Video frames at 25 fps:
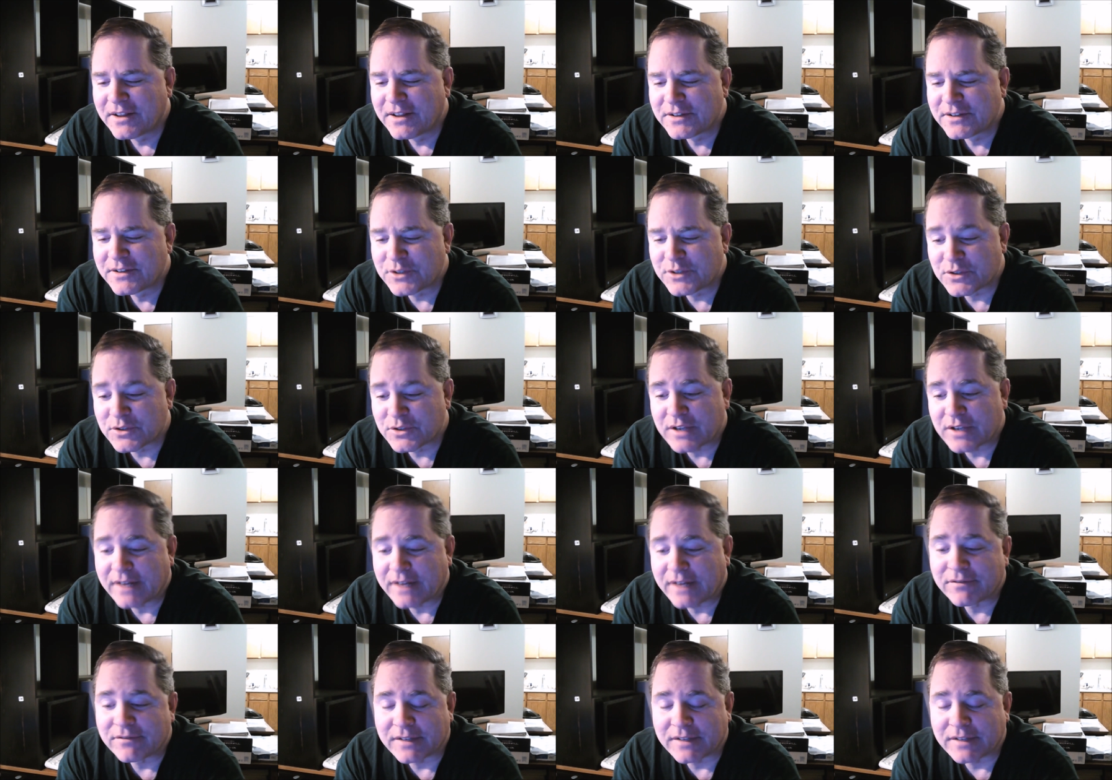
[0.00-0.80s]
to
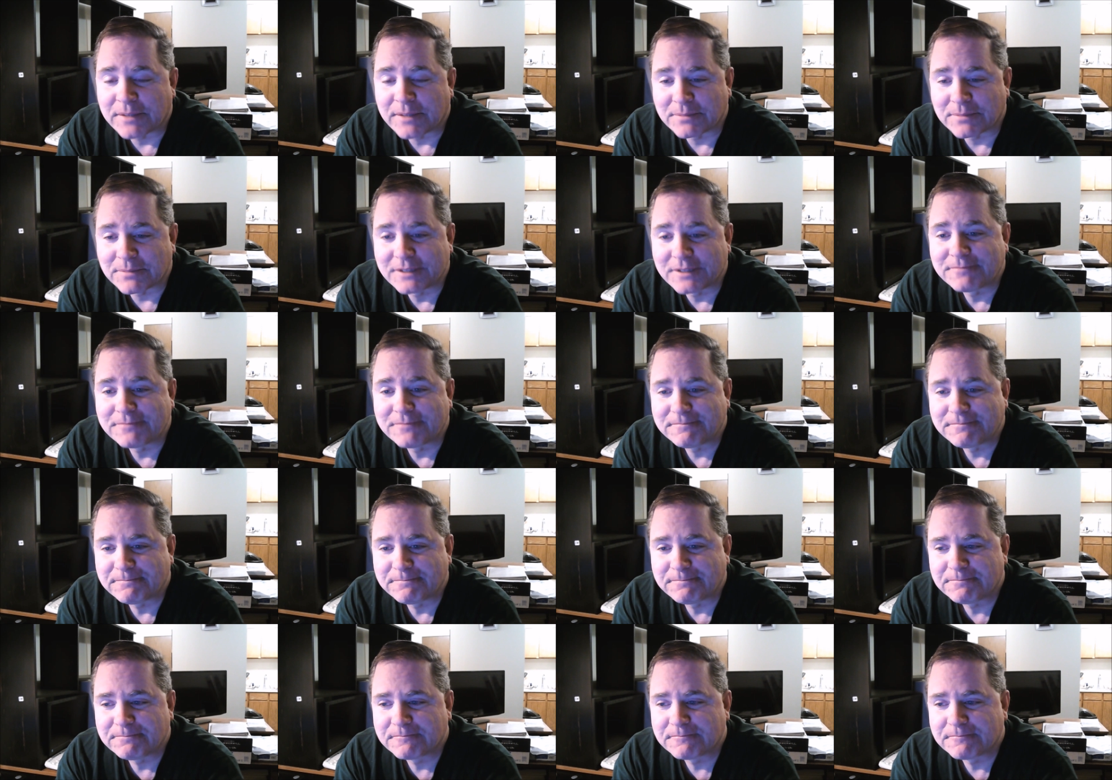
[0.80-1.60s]
save them
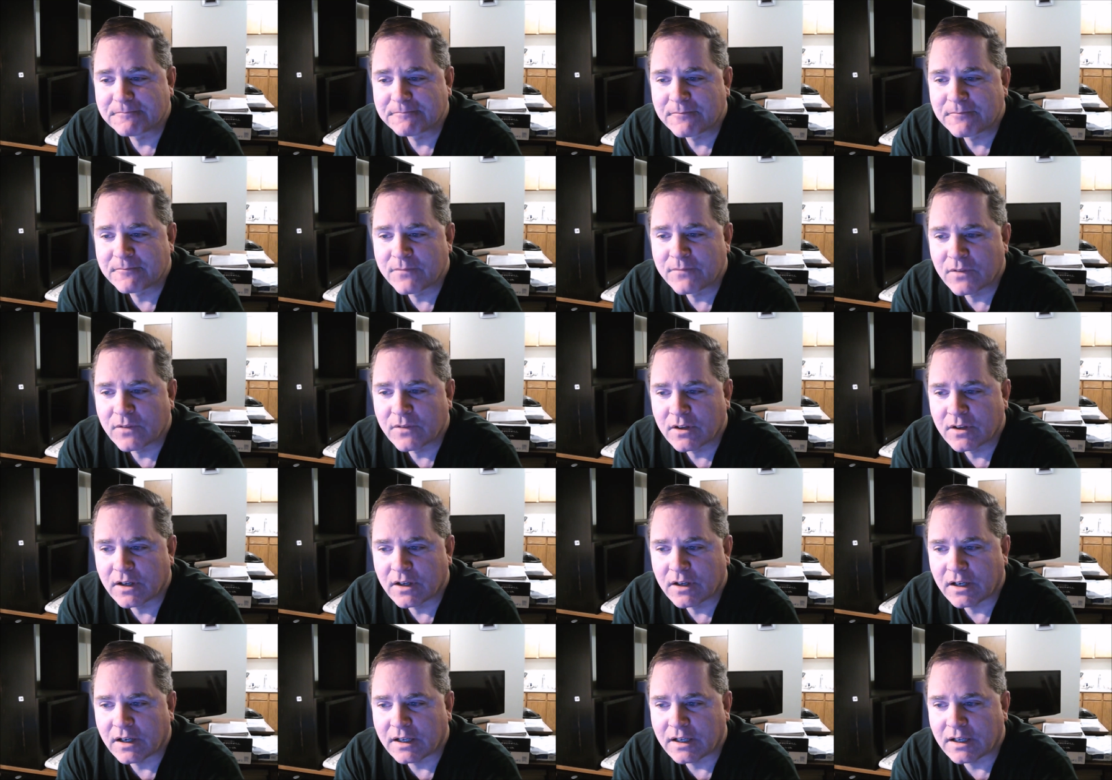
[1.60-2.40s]

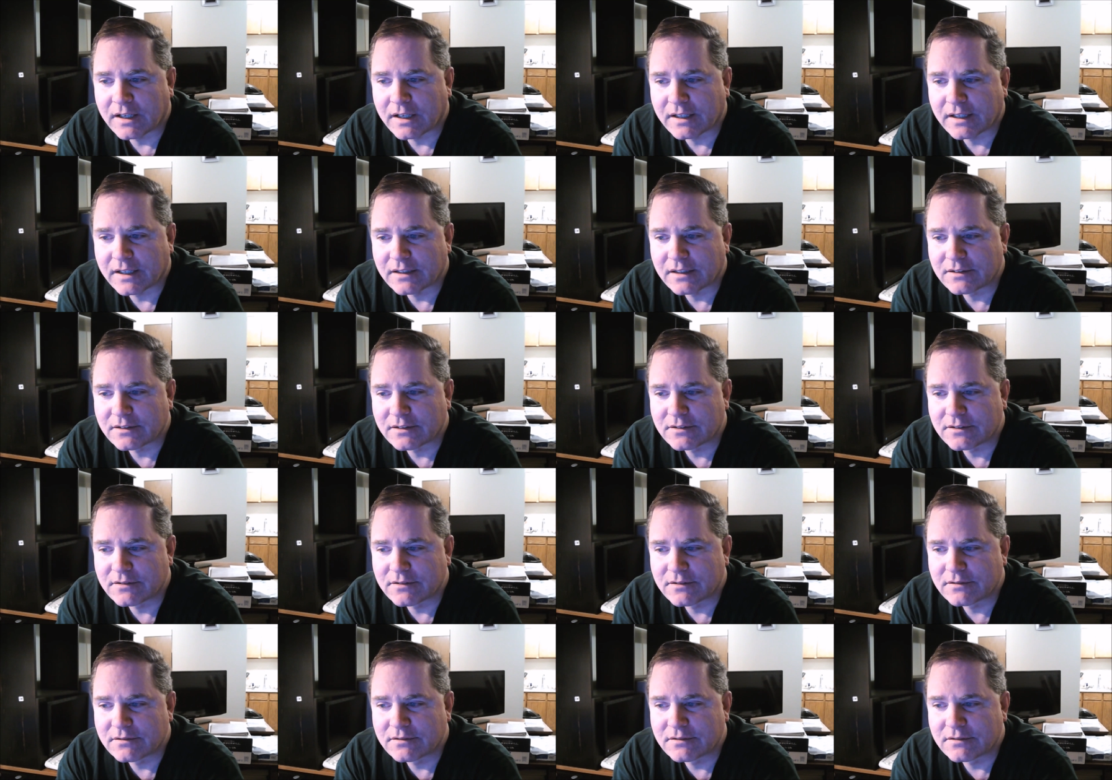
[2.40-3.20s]
uh,
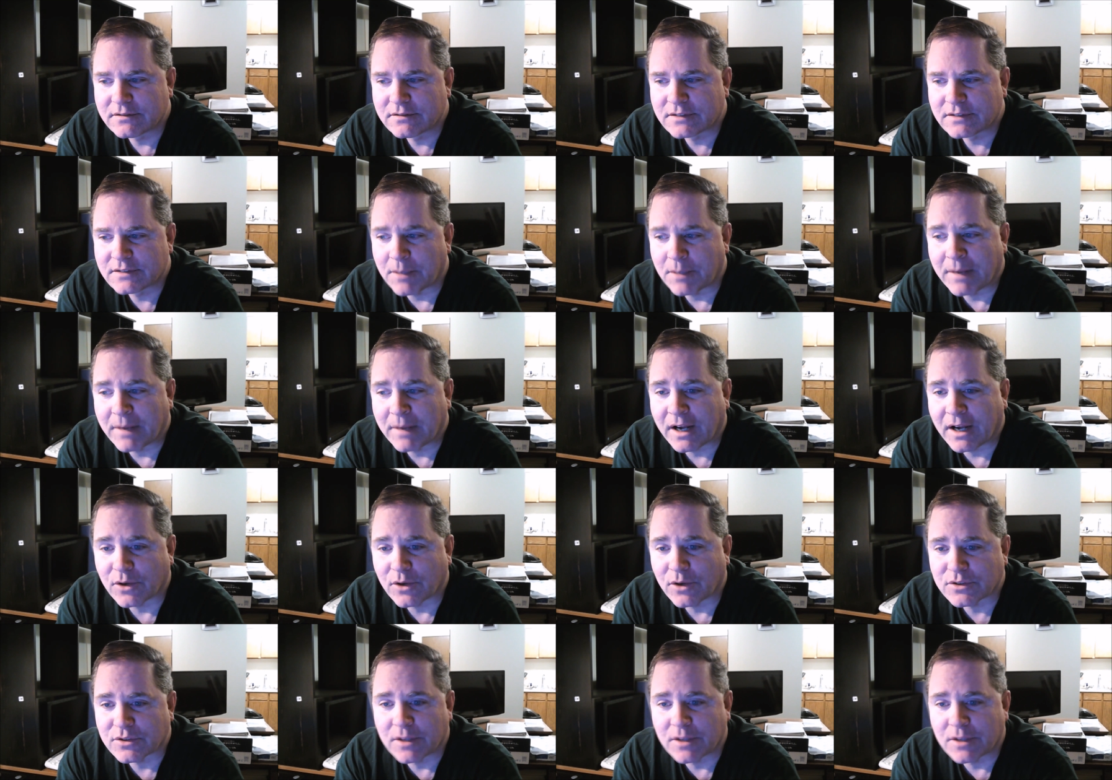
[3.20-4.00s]

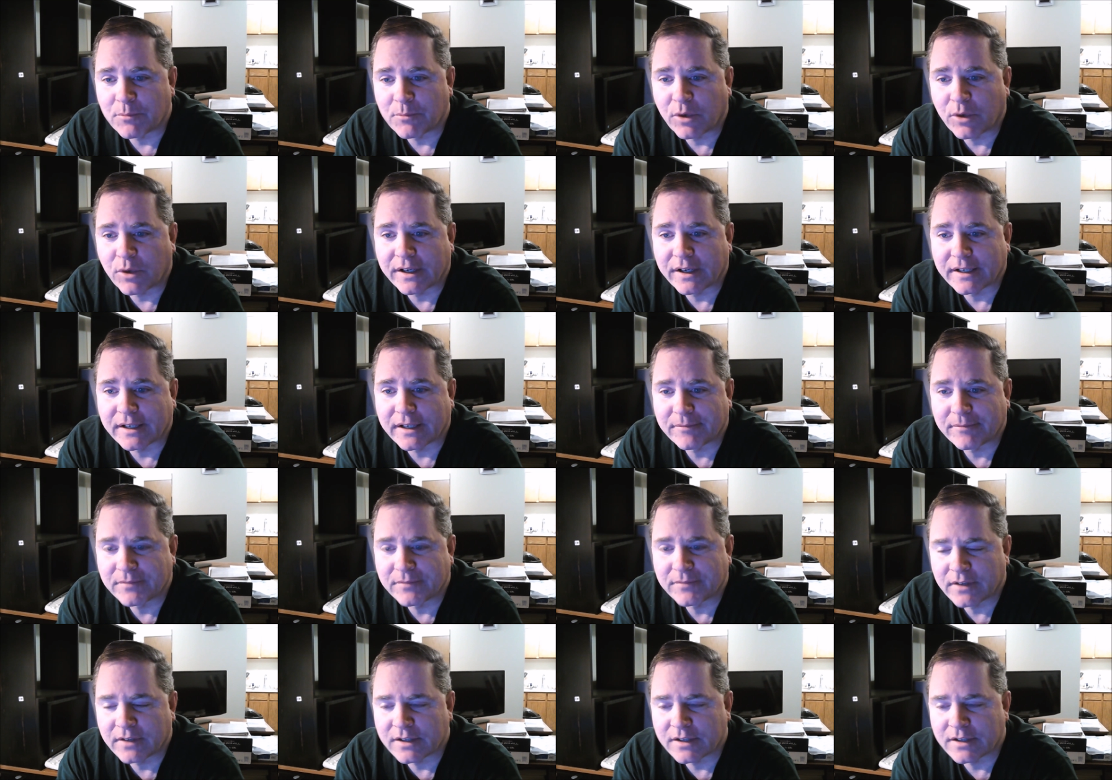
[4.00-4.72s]
somehow, some way.